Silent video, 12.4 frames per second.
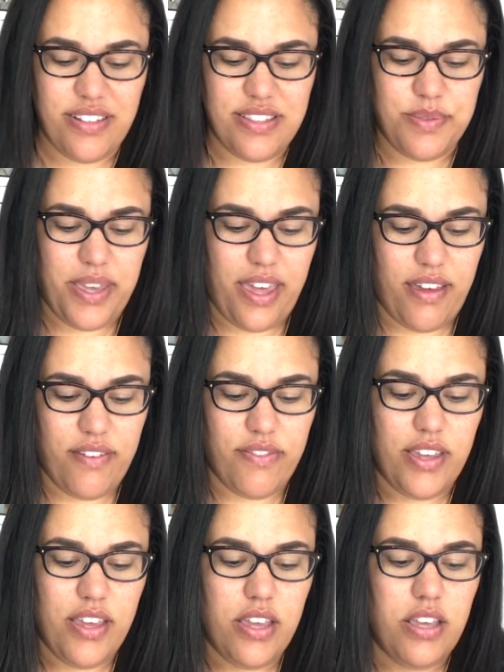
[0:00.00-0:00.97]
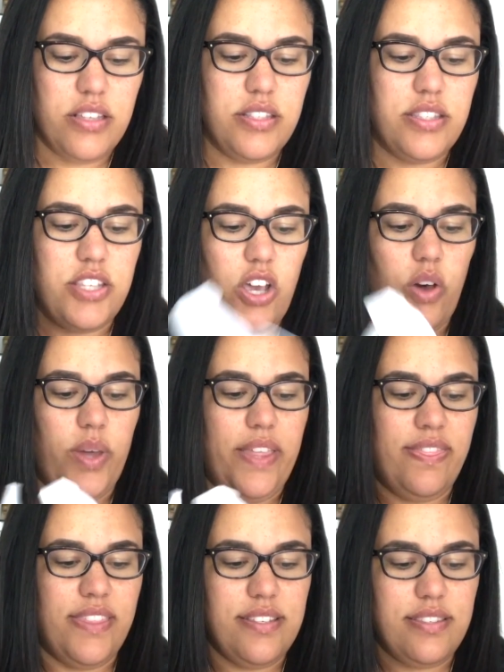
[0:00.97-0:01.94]
else we have. So
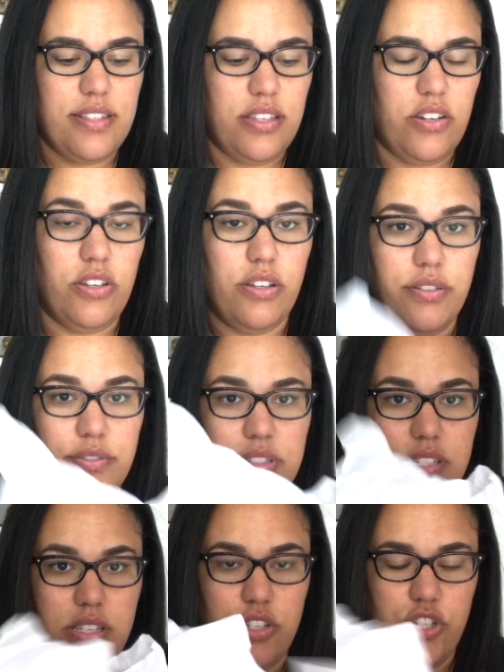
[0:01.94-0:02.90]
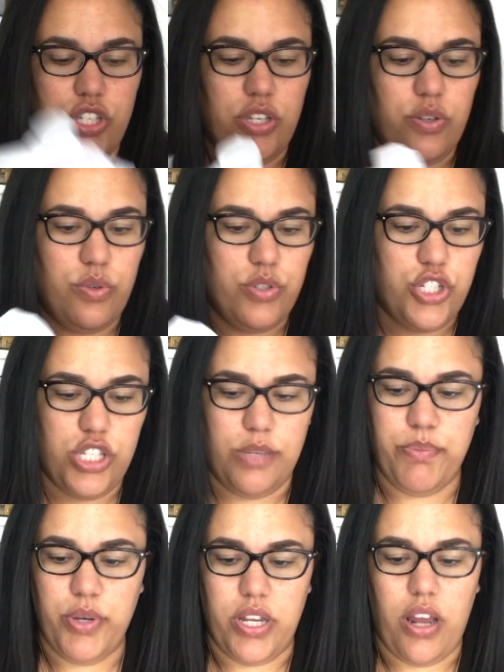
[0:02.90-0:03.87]
in this little tissue, she
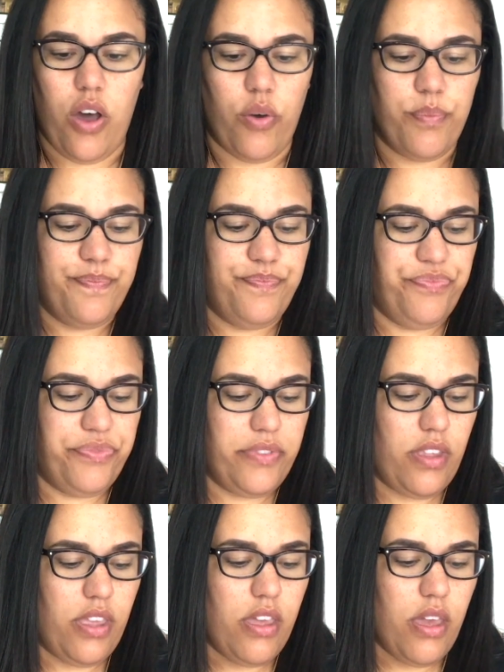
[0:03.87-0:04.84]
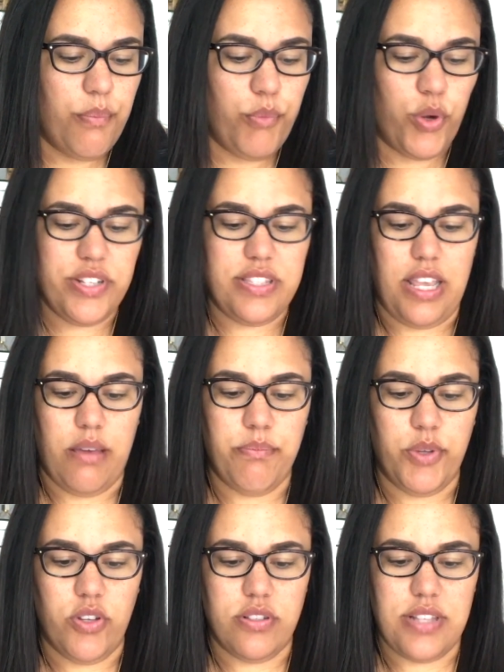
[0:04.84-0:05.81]
put, more
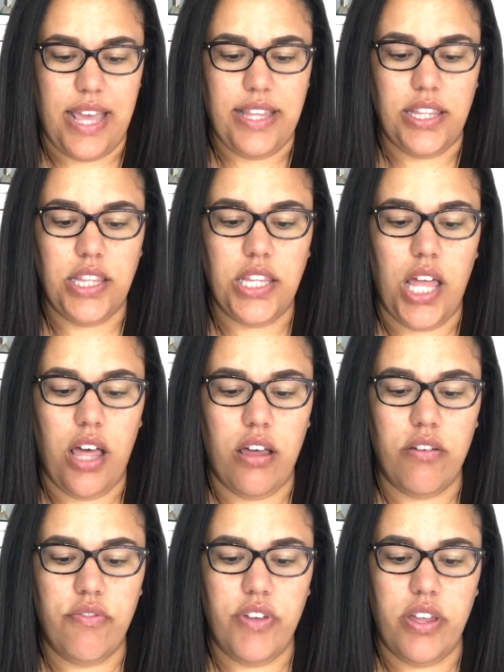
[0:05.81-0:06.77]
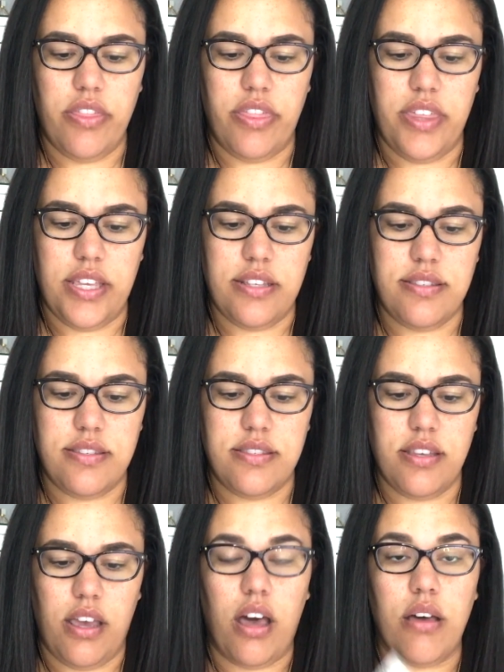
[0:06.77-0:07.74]
samples. I love
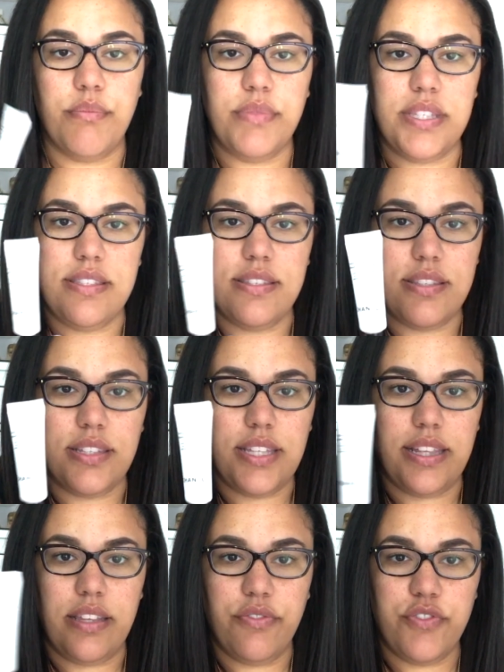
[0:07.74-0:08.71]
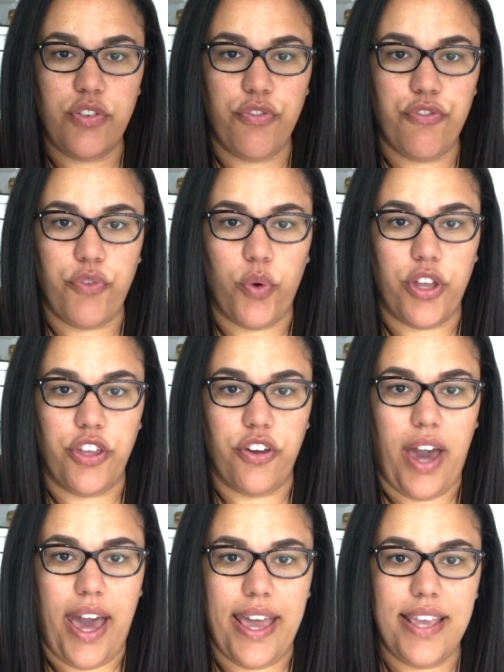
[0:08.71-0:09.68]
this. This is the Lift for
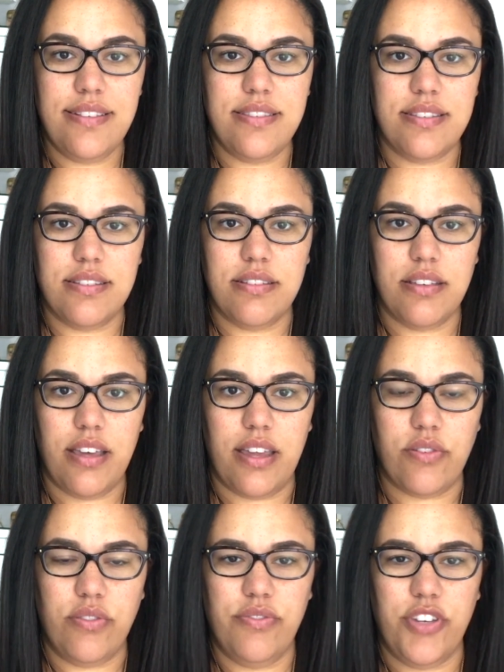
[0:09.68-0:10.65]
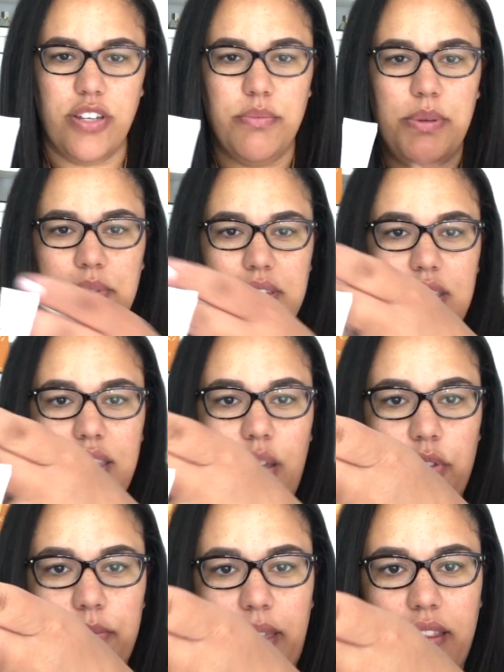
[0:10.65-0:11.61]
your eyes. I don't know if you're gonna be able to see
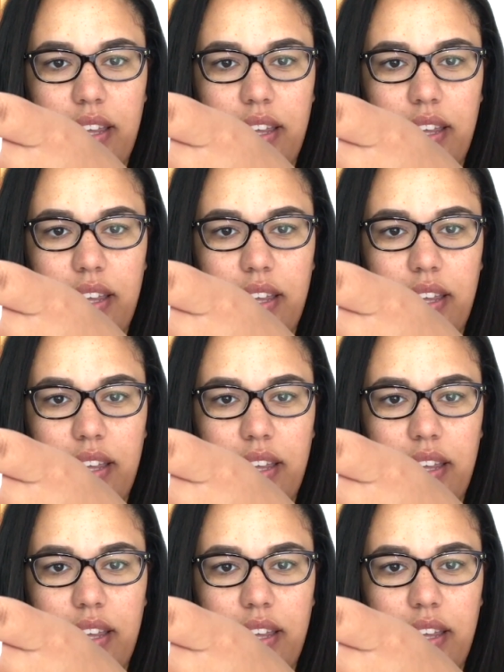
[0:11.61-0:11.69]
that with my